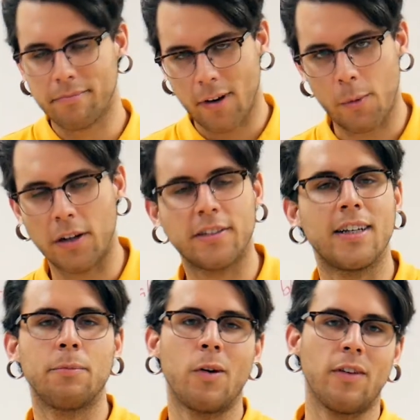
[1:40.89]
I watched
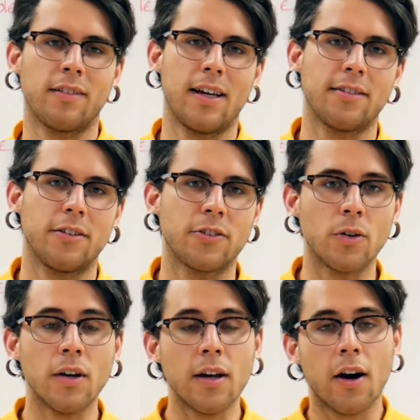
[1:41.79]
10 movies last year.
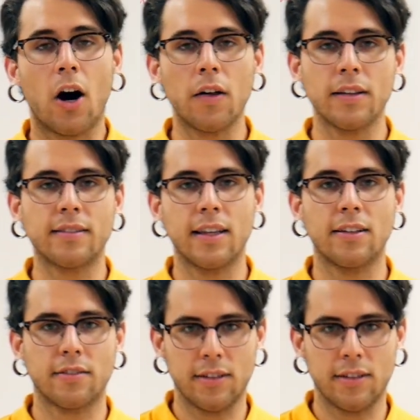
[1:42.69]
So all these things,